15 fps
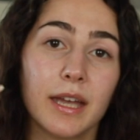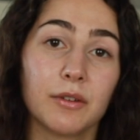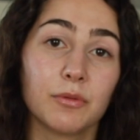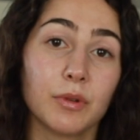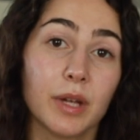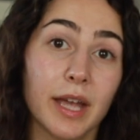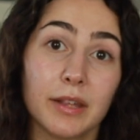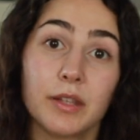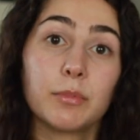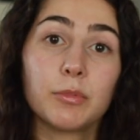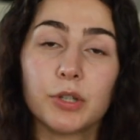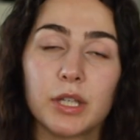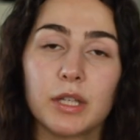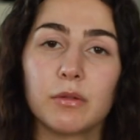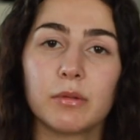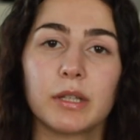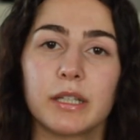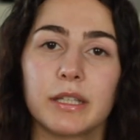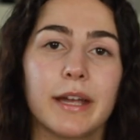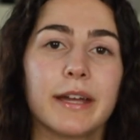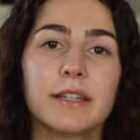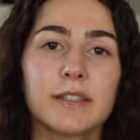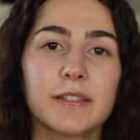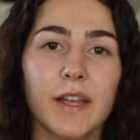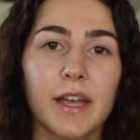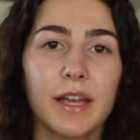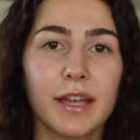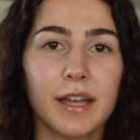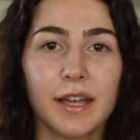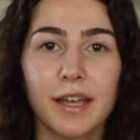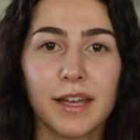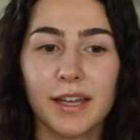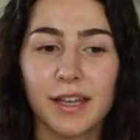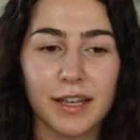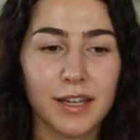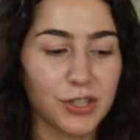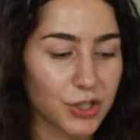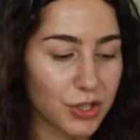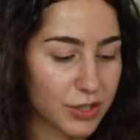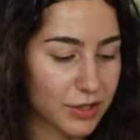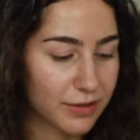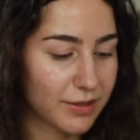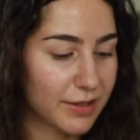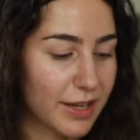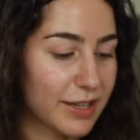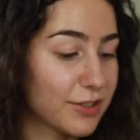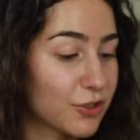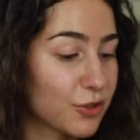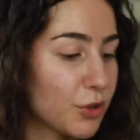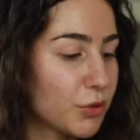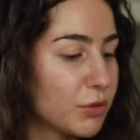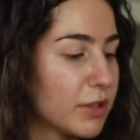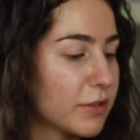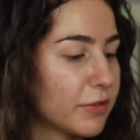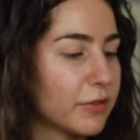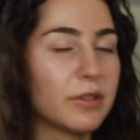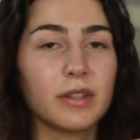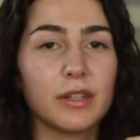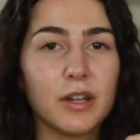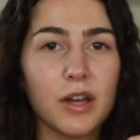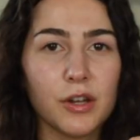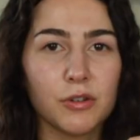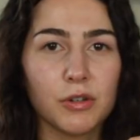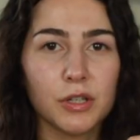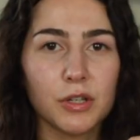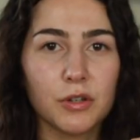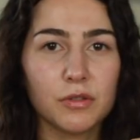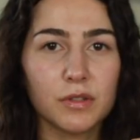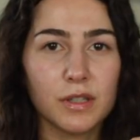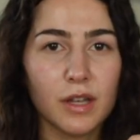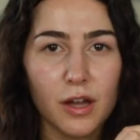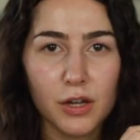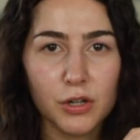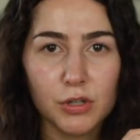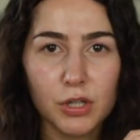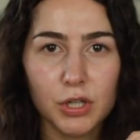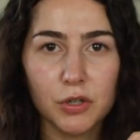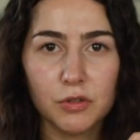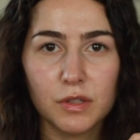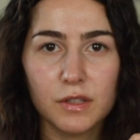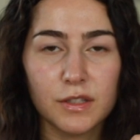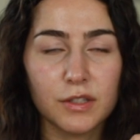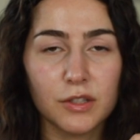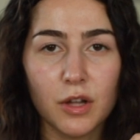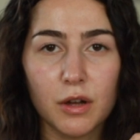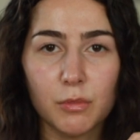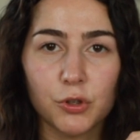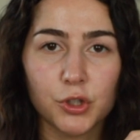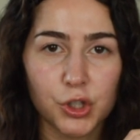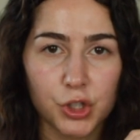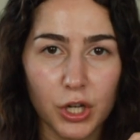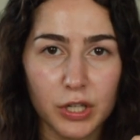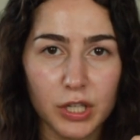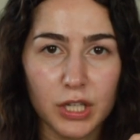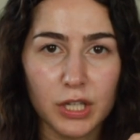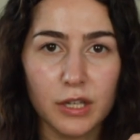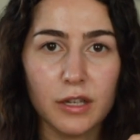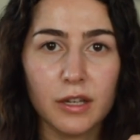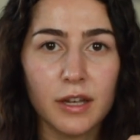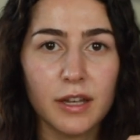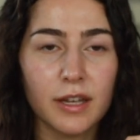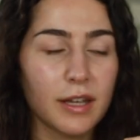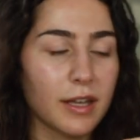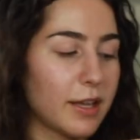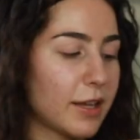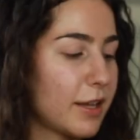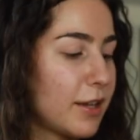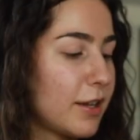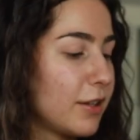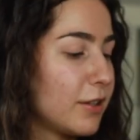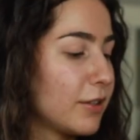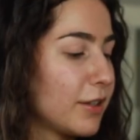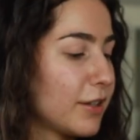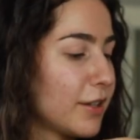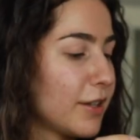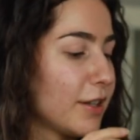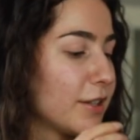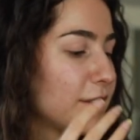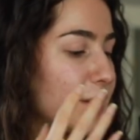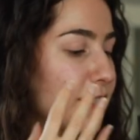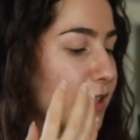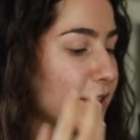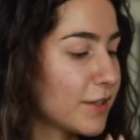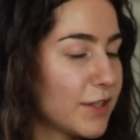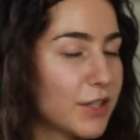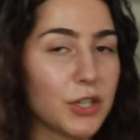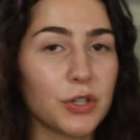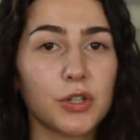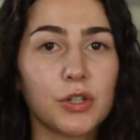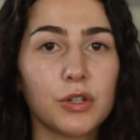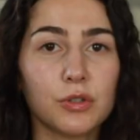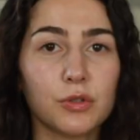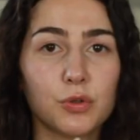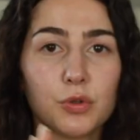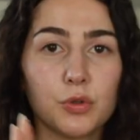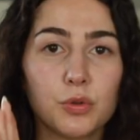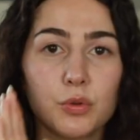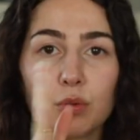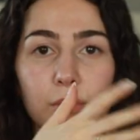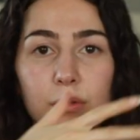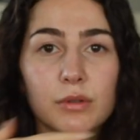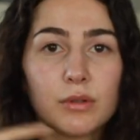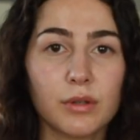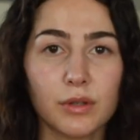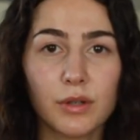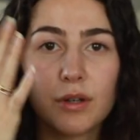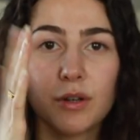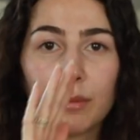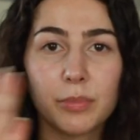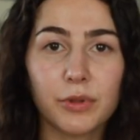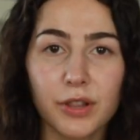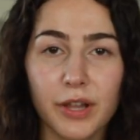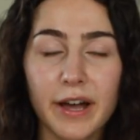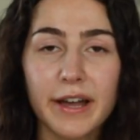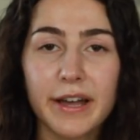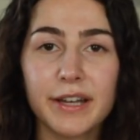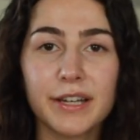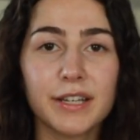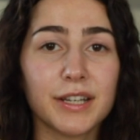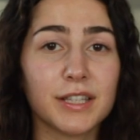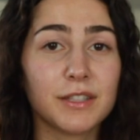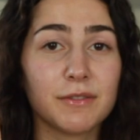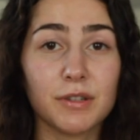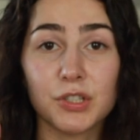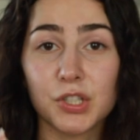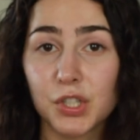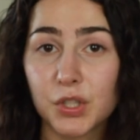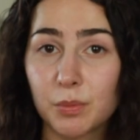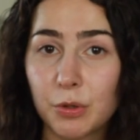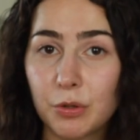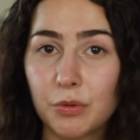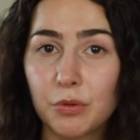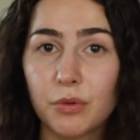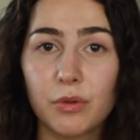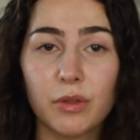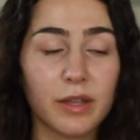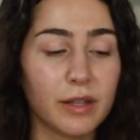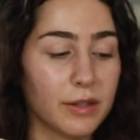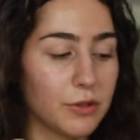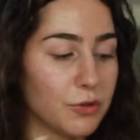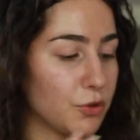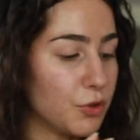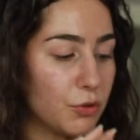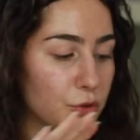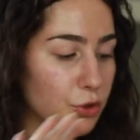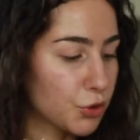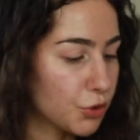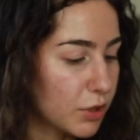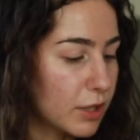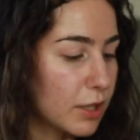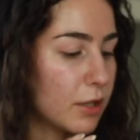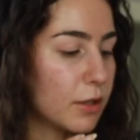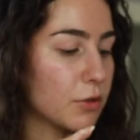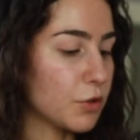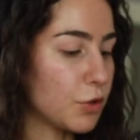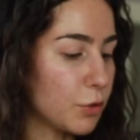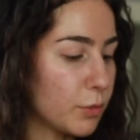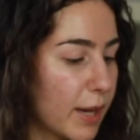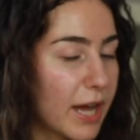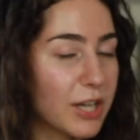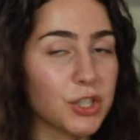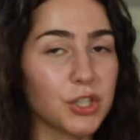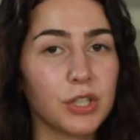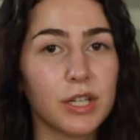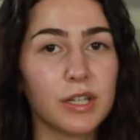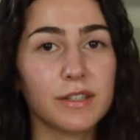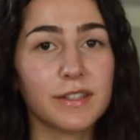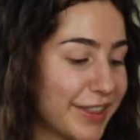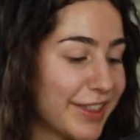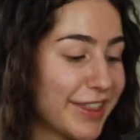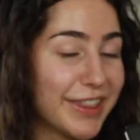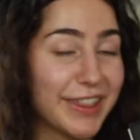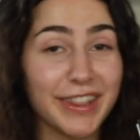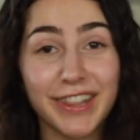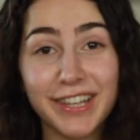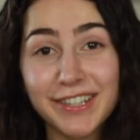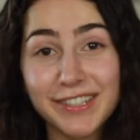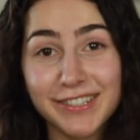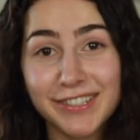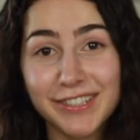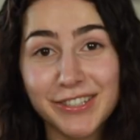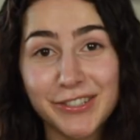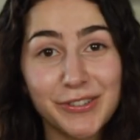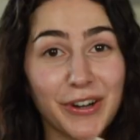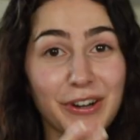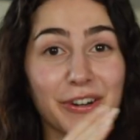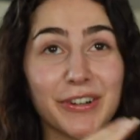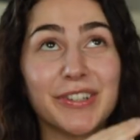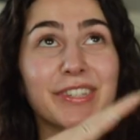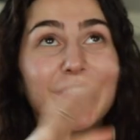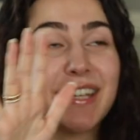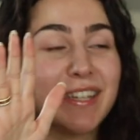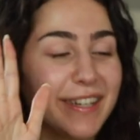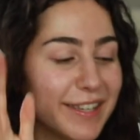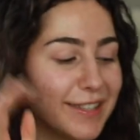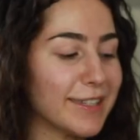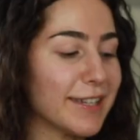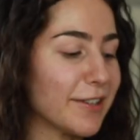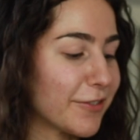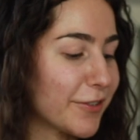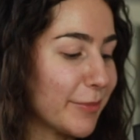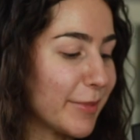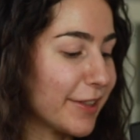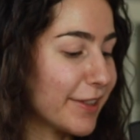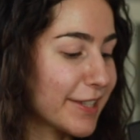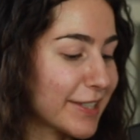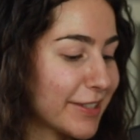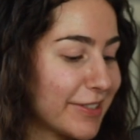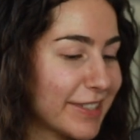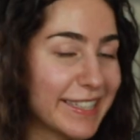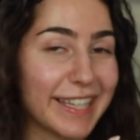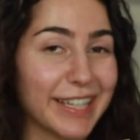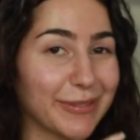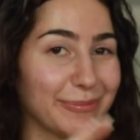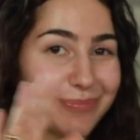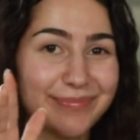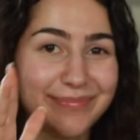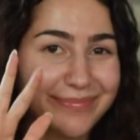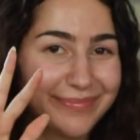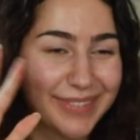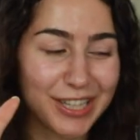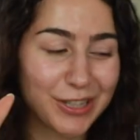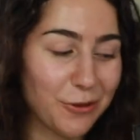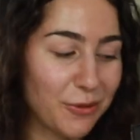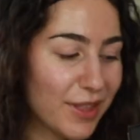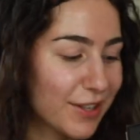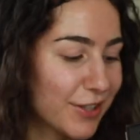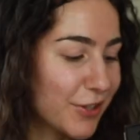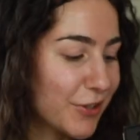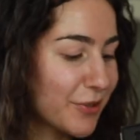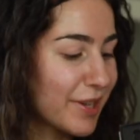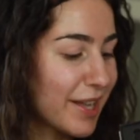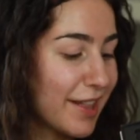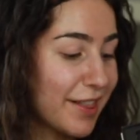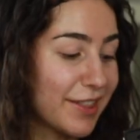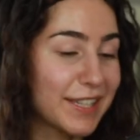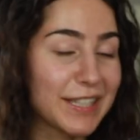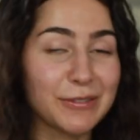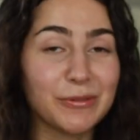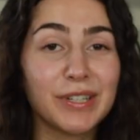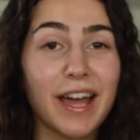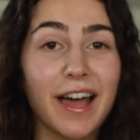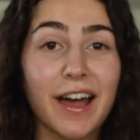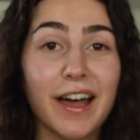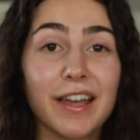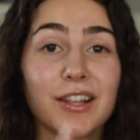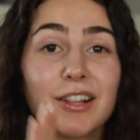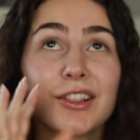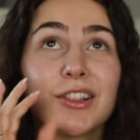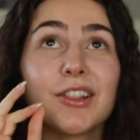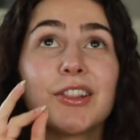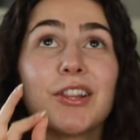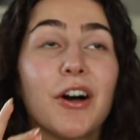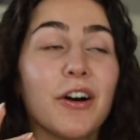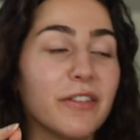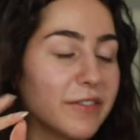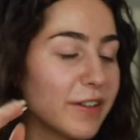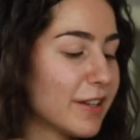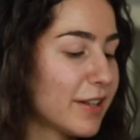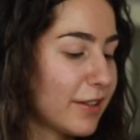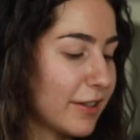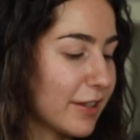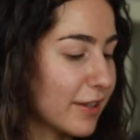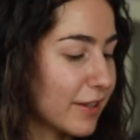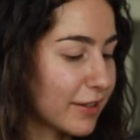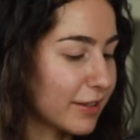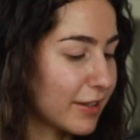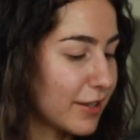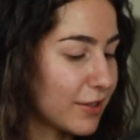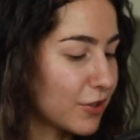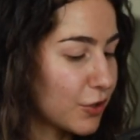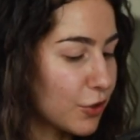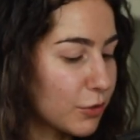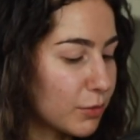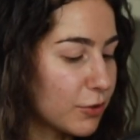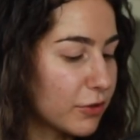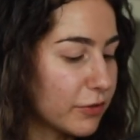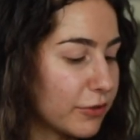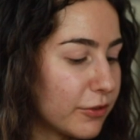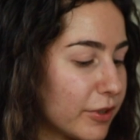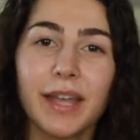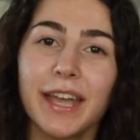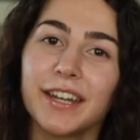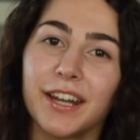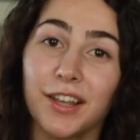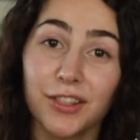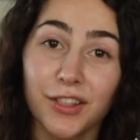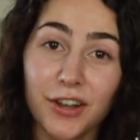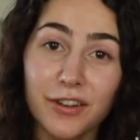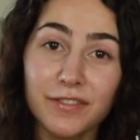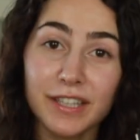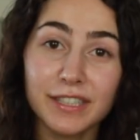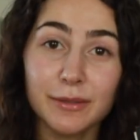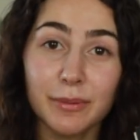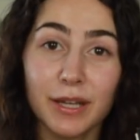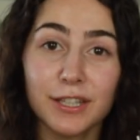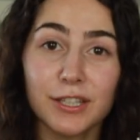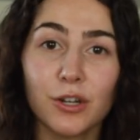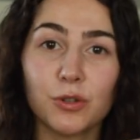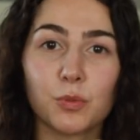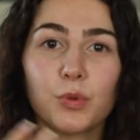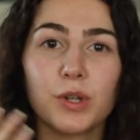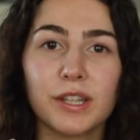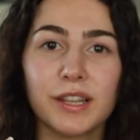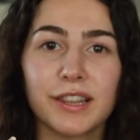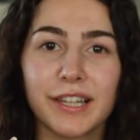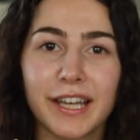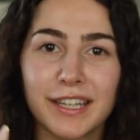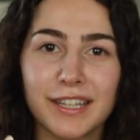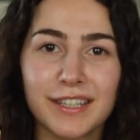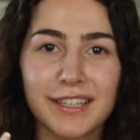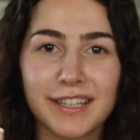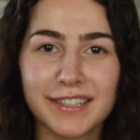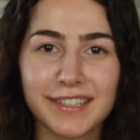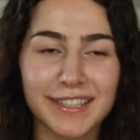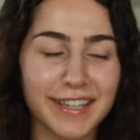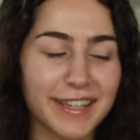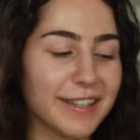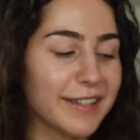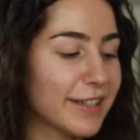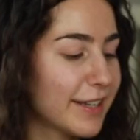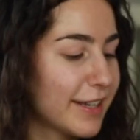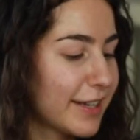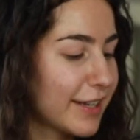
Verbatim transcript: and end up looking really nice, it just, it's so different than Hungry Ghost. Hungry Ghost is a lot more chunky and it's easier to apply, it's very smooth, there's no streaking, there's no patchiness. These two are night and day for me. This one's like, mm, no thank you. This one I love. Like, it's so beautiful. And I love that depending on what lighting it's in,